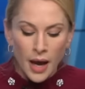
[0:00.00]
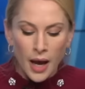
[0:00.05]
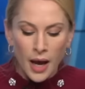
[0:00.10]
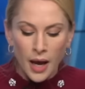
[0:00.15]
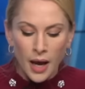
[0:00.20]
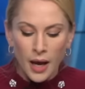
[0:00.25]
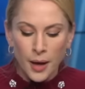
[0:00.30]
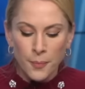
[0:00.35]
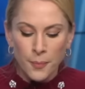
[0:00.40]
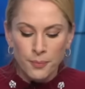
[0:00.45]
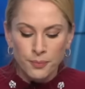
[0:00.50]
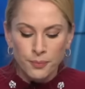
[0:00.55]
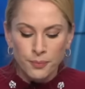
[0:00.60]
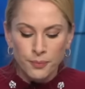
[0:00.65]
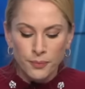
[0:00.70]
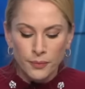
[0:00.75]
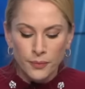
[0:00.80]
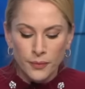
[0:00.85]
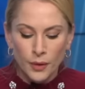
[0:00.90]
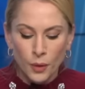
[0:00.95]
Um,
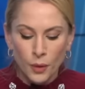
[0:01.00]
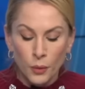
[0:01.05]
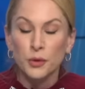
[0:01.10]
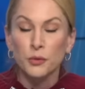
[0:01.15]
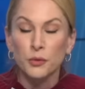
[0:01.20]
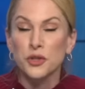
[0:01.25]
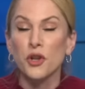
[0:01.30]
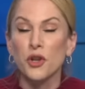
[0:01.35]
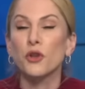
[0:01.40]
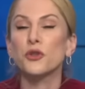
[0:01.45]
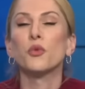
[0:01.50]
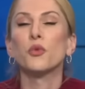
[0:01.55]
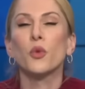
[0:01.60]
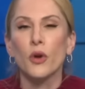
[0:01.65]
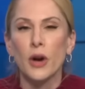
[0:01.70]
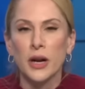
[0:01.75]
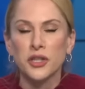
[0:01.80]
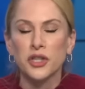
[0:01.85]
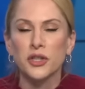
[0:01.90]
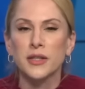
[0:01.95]
what the results
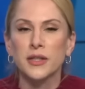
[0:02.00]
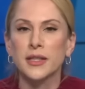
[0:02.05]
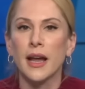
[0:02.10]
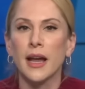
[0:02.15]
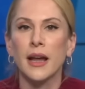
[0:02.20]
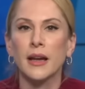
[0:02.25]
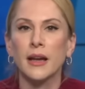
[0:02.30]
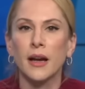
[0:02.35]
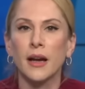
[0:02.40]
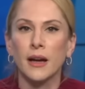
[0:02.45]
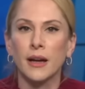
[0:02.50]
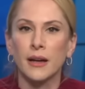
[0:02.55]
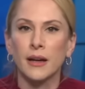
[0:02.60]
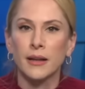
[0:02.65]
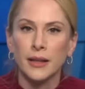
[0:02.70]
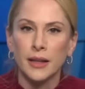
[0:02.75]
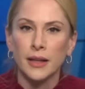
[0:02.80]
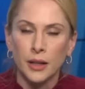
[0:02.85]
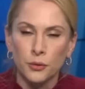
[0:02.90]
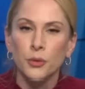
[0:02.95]
were, I should say,
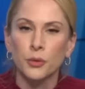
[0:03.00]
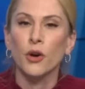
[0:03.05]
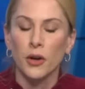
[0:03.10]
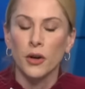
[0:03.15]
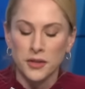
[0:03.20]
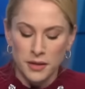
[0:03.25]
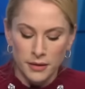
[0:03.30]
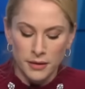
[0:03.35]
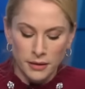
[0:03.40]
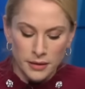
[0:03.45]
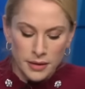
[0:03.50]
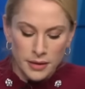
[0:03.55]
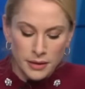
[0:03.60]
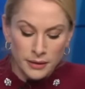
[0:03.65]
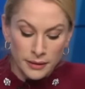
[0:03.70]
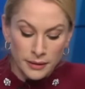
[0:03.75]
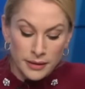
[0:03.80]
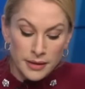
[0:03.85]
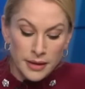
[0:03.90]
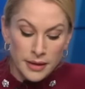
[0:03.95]
uh, in regard to the
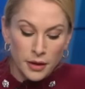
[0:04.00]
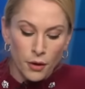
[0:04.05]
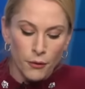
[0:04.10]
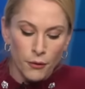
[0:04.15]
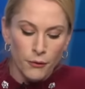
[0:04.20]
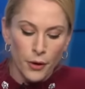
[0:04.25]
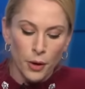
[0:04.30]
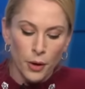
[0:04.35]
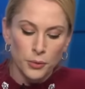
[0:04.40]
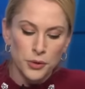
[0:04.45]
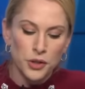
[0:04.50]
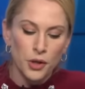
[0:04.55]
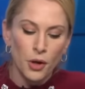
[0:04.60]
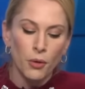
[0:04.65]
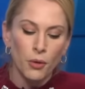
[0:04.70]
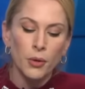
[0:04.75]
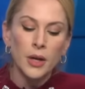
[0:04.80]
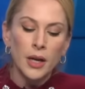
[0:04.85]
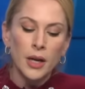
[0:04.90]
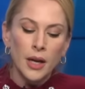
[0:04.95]
Latino vote.
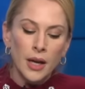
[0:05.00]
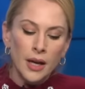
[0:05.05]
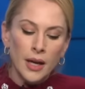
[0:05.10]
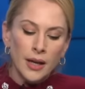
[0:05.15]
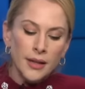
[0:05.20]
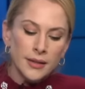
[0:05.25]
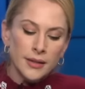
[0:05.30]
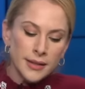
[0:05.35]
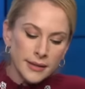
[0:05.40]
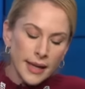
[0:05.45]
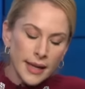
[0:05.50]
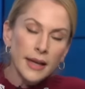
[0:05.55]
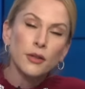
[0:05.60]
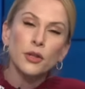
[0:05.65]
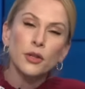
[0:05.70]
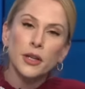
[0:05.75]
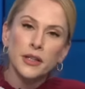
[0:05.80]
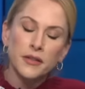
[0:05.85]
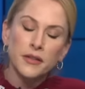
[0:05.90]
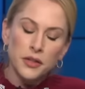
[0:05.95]
So, take a
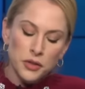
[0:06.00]
look at this